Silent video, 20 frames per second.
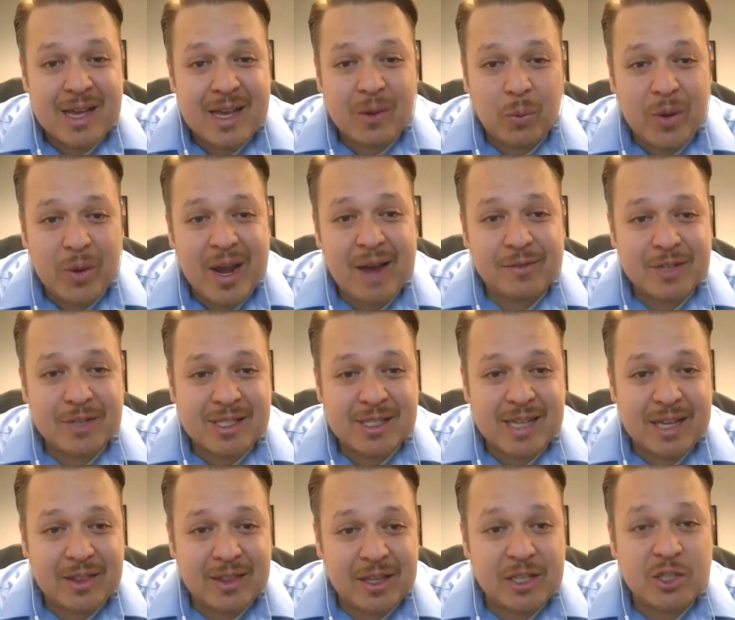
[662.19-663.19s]
We have to
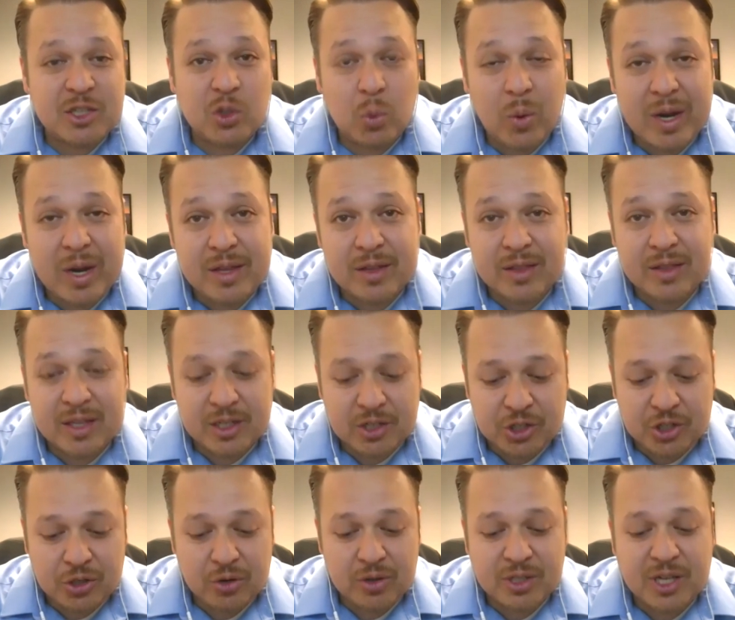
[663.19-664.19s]
say things the way that the
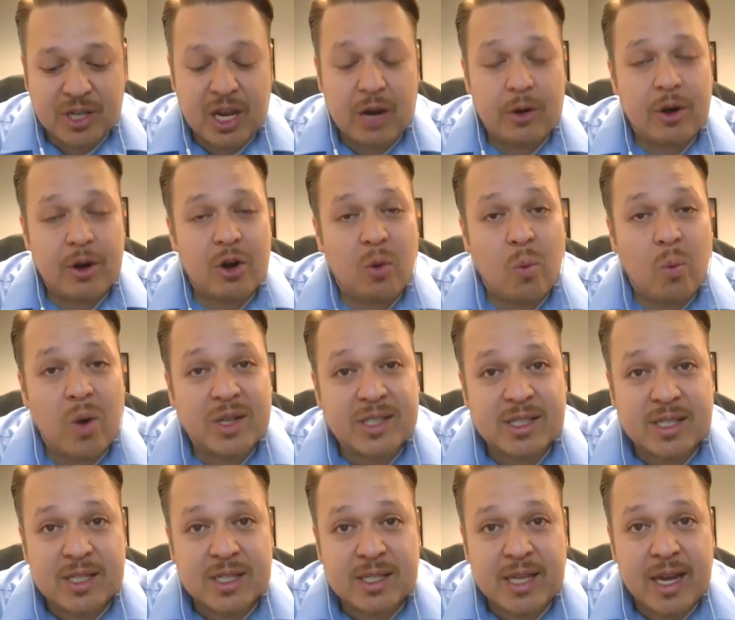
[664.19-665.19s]
insurance carrier wants us
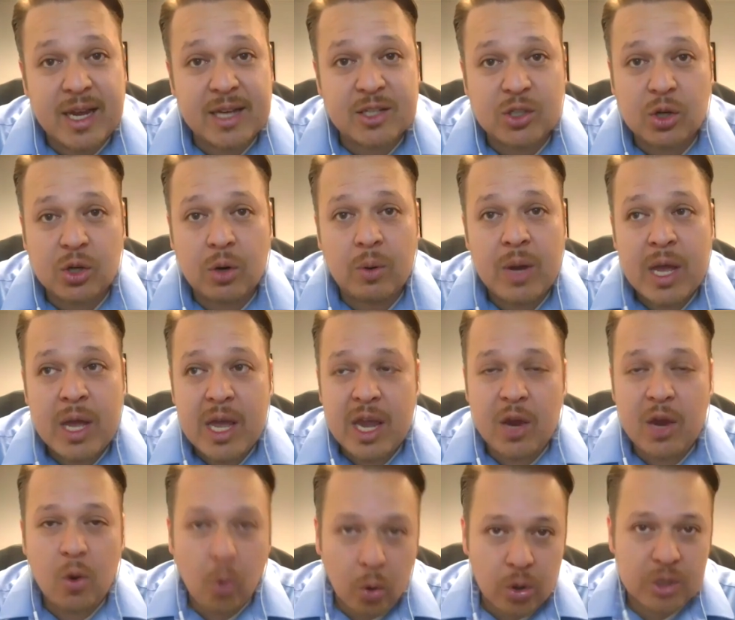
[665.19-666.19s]
to say it. So
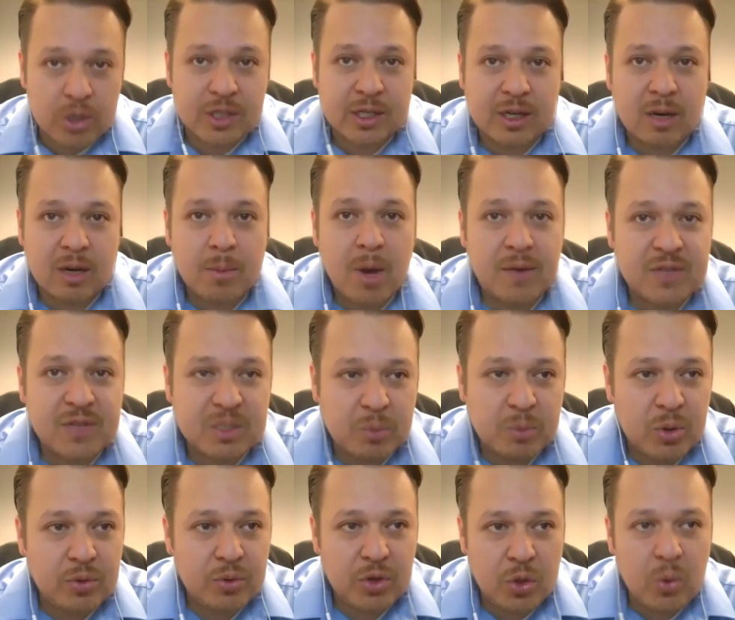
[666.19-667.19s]
in order to come off
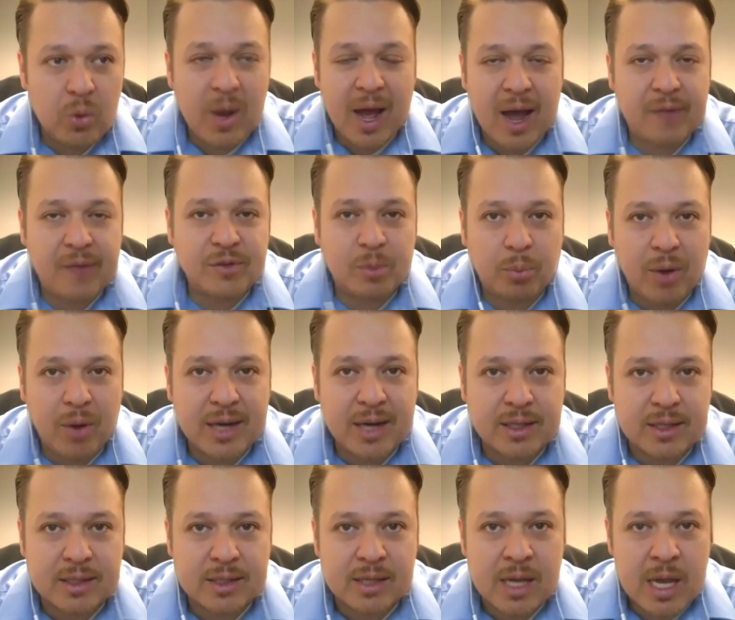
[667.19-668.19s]
smooth, you have to
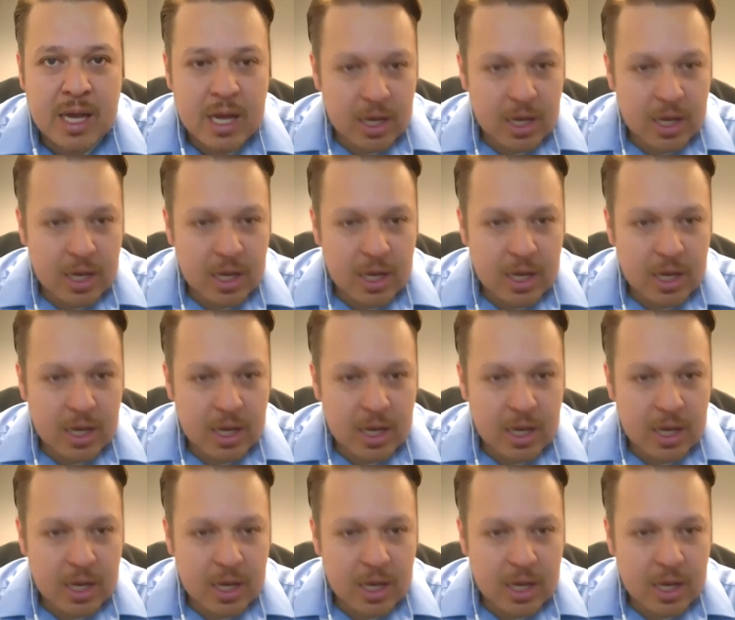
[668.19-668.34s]
practice.